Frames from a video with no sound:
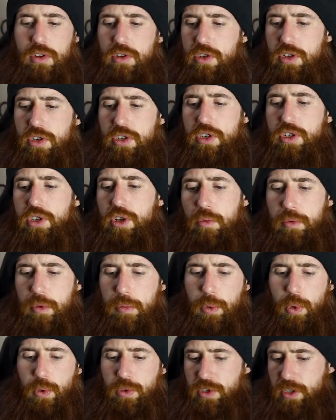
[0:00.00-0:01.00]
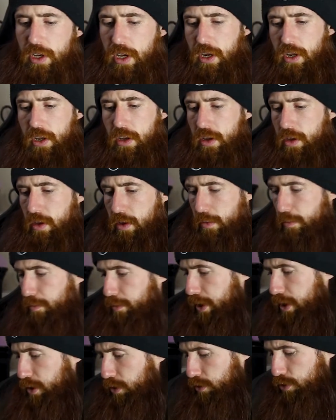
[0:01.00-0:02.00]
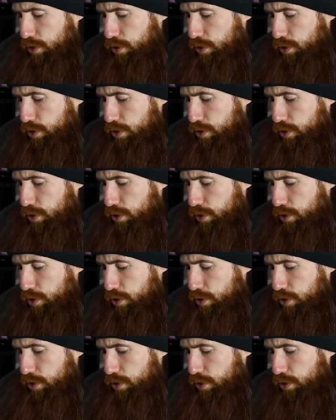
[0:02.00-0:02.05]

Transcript: just to stop the bolts kind of being on